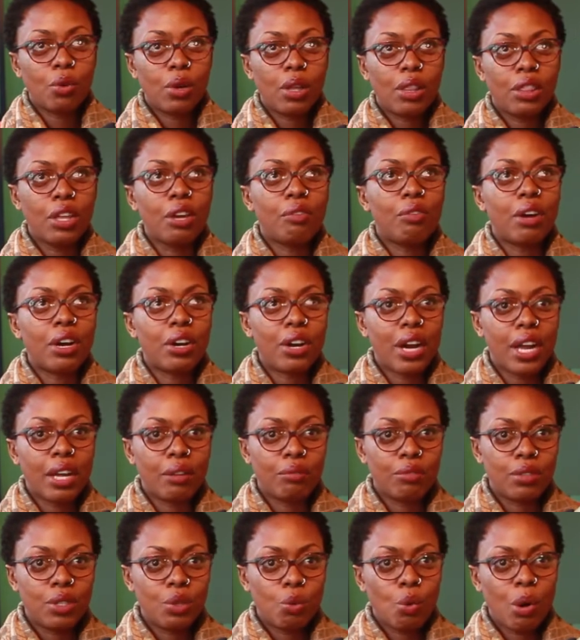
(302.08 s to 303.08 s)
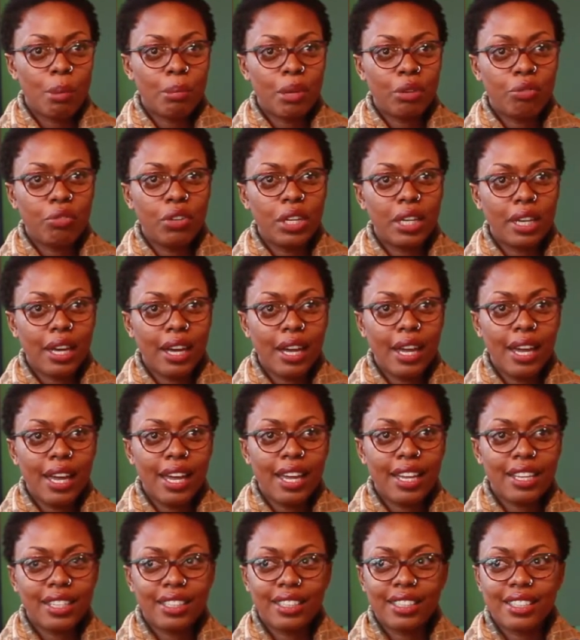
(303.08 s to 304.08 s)
they've arrived. Wamefika,
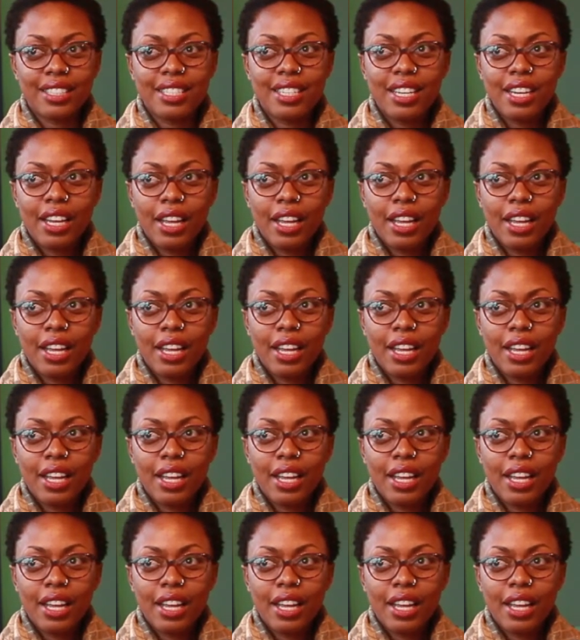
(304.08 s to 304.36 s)
and